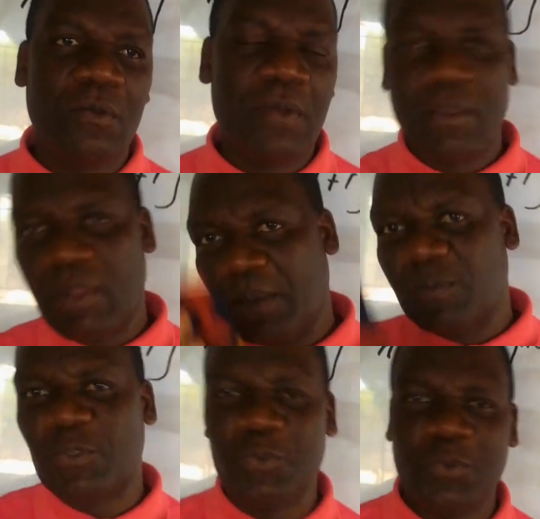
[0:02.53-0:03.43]
Welcome
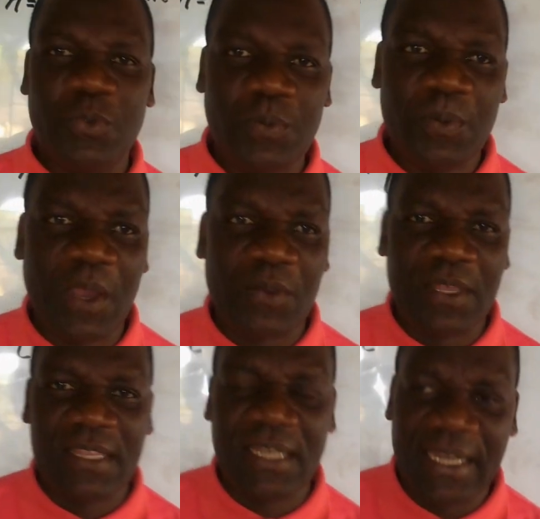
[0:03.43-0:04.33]
to
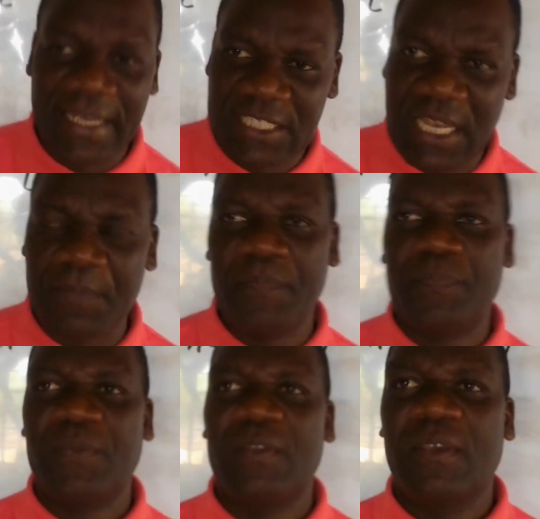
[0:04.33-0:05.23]
our third lecture.
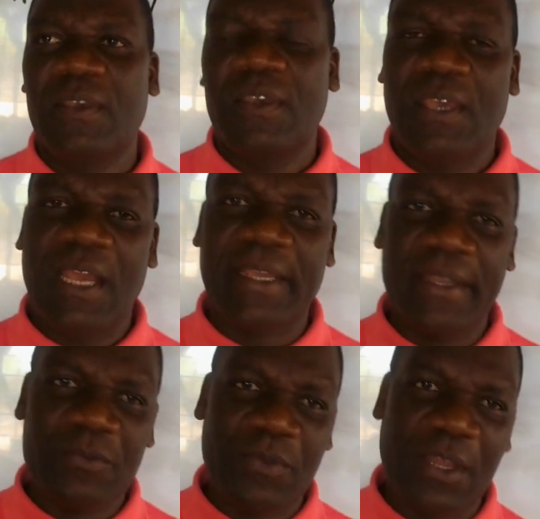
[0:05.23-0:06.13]

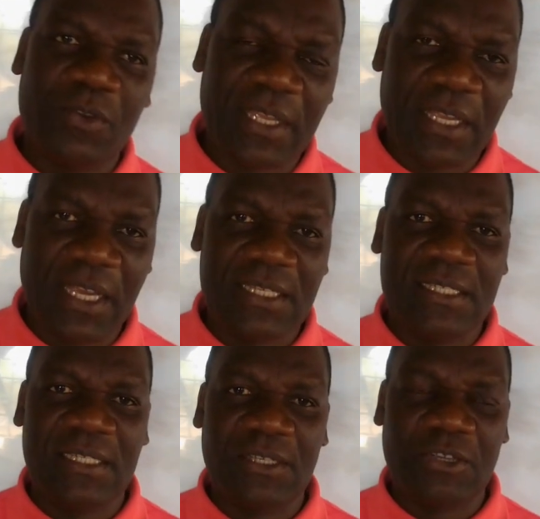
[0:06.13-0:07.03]
Again, we are looking at
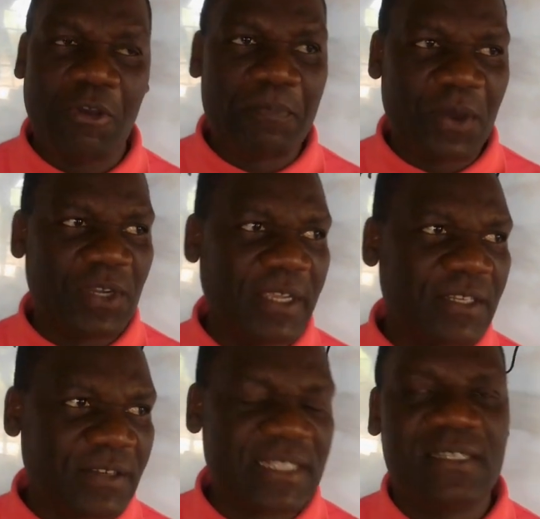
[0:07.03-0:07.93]
compound
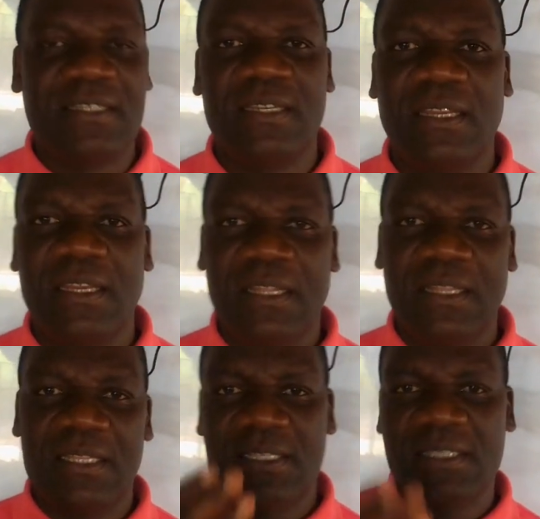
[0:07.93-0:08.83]
interest.
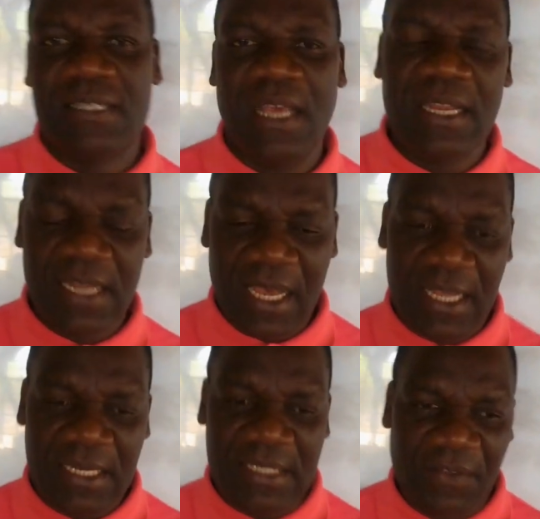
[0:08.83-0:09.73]
This is
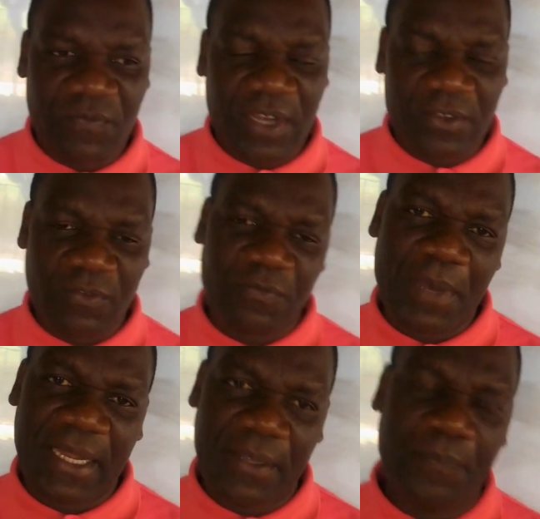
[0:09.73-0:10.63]
under time value of
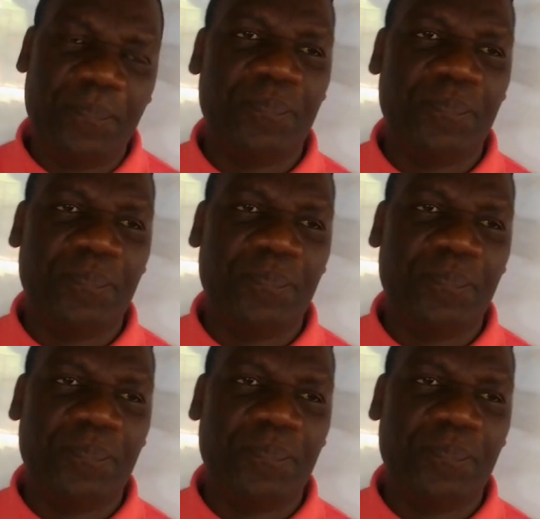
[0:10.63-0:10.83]
money.